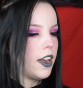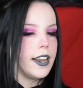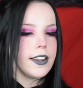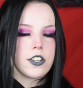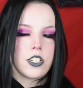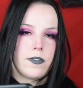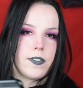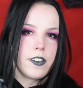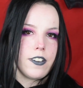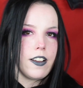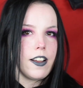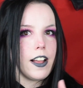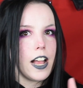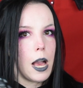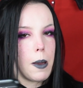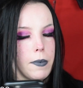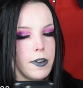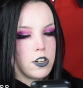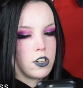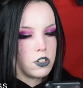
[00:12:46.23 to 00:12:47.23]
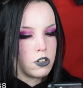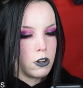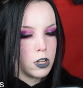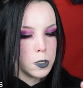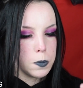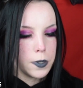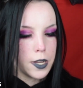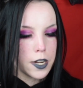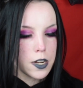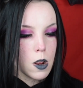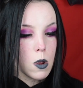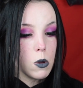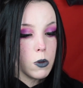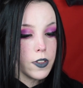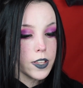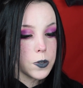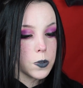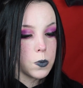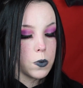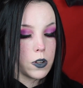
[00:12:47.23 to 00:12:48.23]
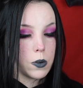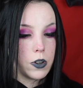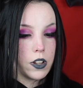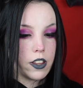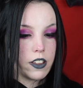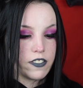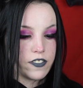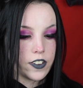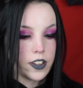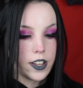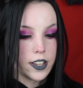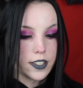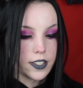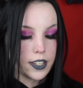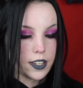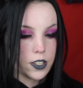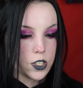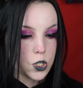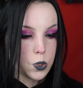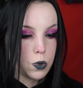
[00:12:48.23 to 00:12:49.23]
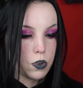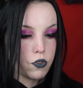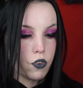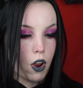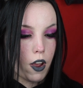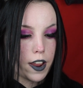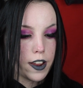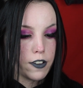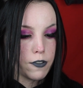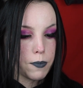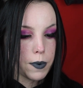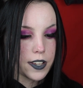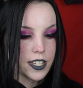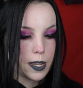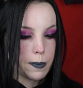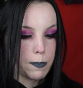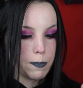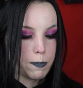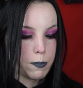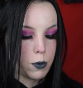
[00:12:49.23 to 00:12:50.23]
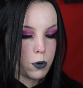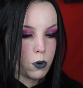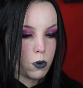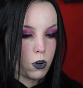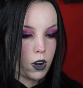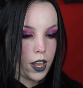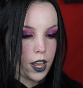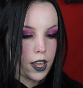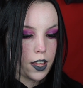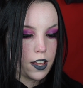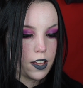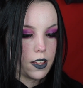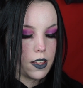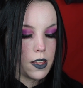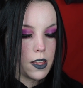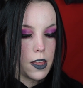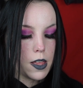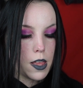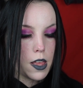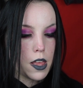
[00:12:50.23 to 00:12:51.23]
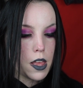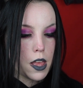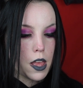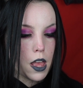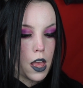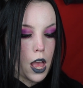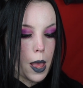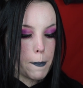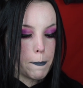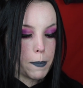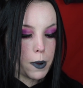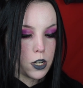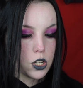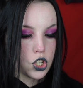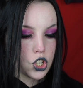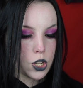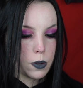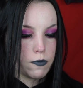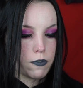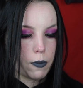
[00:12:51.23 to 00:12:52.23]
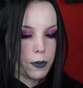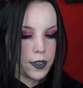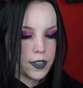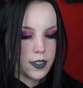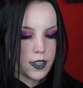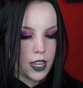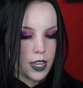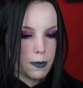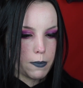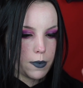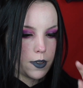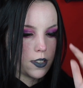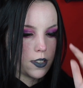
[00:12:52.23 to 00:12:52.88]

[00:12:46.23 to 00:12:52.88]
let's just figure out how much it cost me. I know this was one of the first things to arrive because I bought like a bunch of them from the same